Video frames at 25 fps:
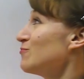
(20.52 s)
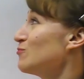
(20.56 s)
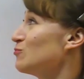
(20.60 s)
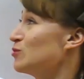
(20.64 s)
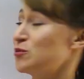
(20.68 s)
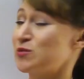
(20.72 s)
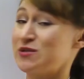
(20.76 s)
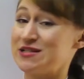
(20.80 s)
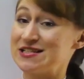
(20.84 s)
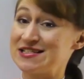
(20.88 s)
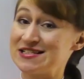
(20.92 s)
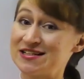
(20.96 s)

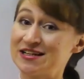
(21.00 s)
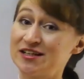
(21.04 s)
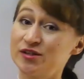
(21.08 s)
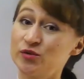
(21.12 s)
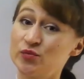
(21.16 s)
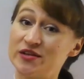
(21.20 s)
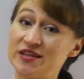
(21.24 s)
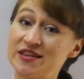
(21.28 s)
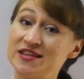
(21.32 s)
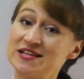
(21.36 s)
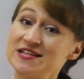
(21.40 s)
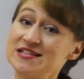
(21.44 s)
we will start
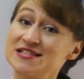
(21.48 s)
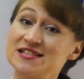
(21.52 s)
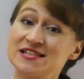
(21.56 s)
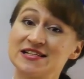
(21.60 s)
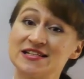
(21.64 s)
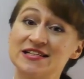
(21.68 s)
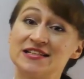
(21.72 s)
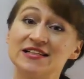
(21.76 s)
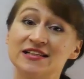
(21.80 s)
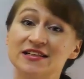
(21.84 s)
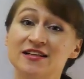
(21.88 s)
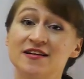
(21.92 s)
with this
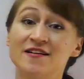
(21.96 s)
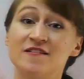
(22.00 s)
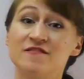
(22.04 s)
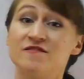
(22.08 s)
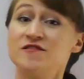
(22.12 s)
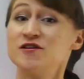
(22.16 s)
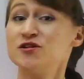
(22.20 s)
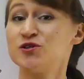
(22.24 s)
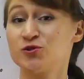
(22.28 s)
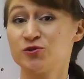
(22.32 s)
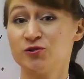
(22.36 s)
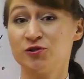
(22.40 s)
little
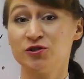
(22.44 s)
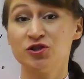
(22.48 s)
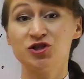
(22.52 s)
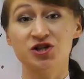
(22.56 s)
visual